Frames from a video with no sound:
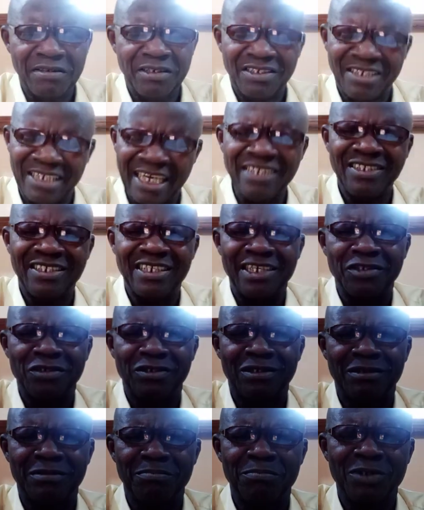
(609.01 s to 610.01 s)

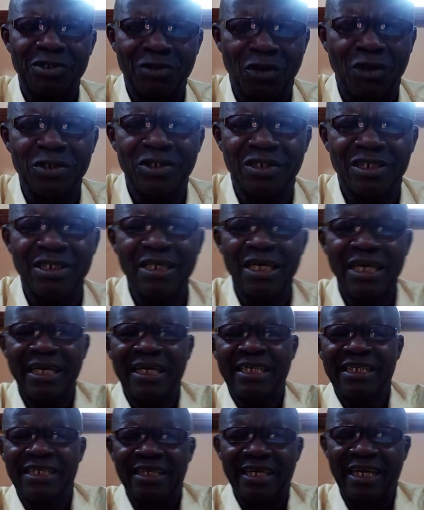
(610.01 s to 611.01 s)
sentence because
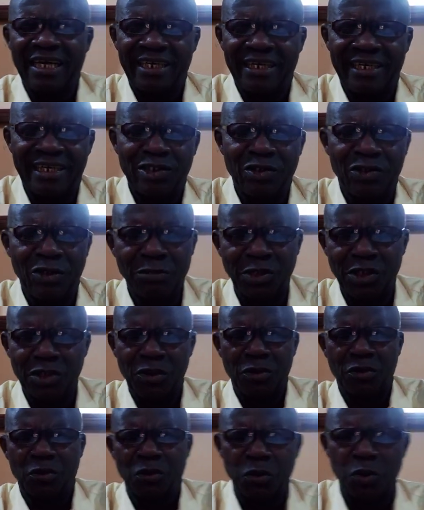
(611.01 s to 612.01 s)
there, there are some
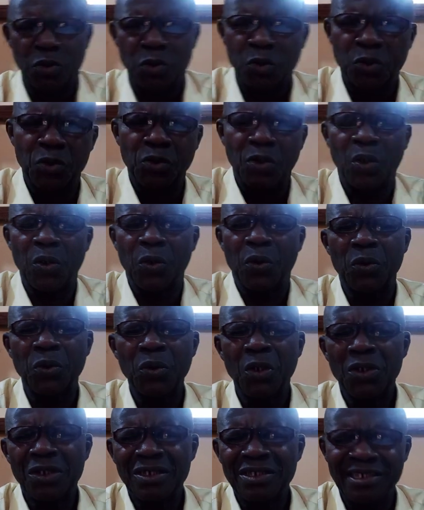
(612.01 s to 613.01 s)
subtle you know,
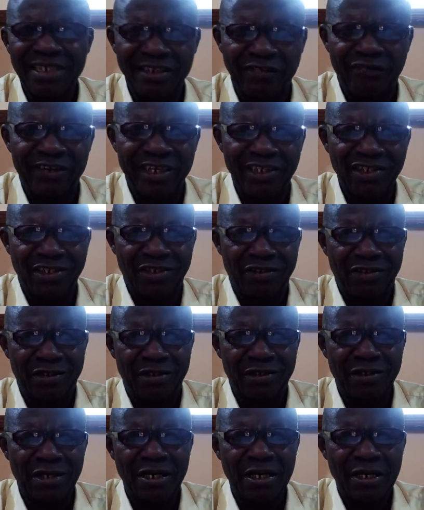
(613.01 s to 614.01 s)

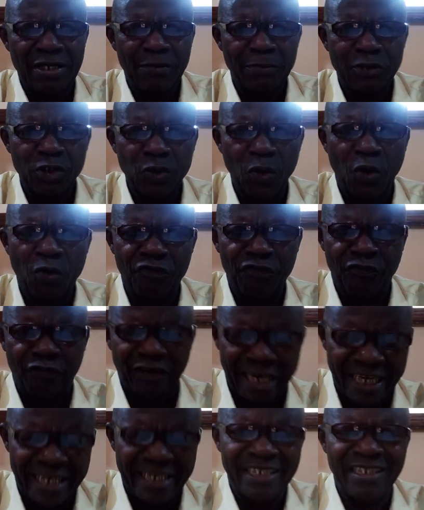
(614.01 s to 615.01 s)
differences. So,
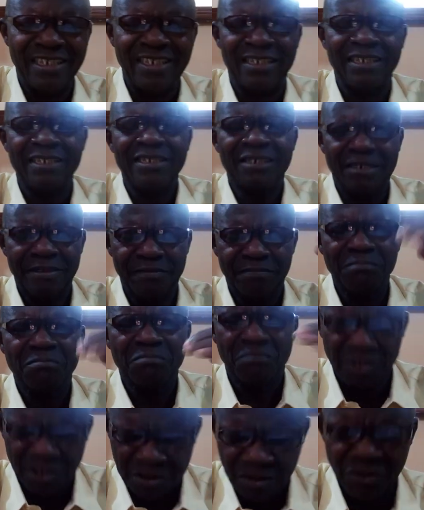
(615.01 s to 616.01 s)
phrase,
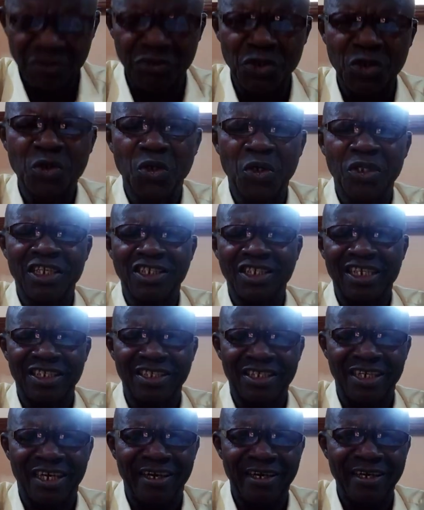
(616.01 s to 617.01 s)
you know this
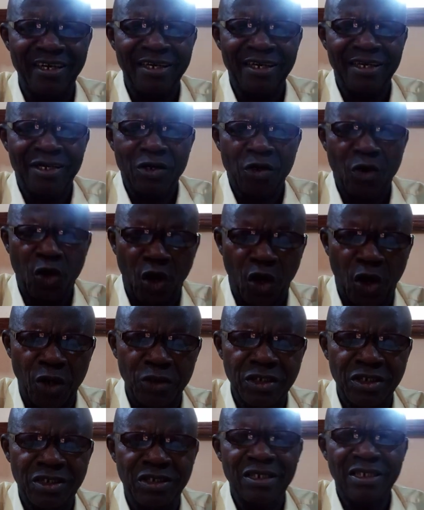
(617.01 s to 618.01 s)
later,
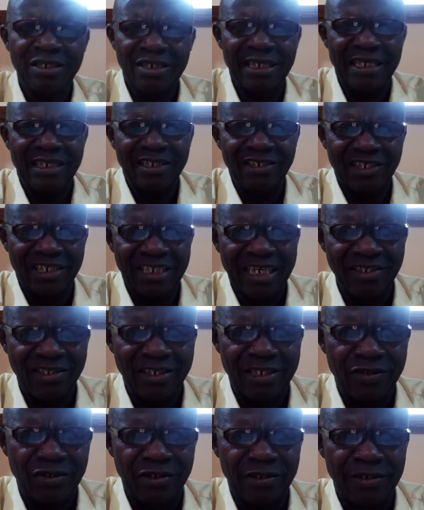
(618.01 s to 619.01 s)
clause, then
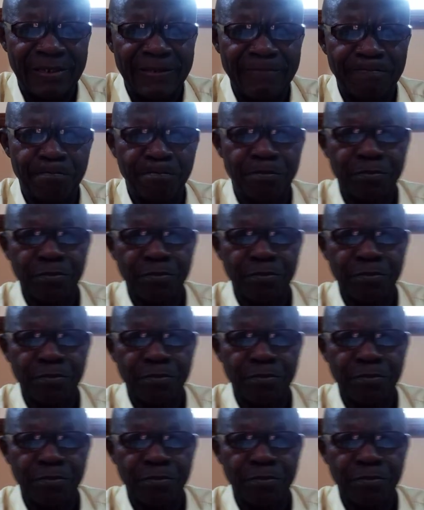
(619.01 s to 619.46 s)
sentence.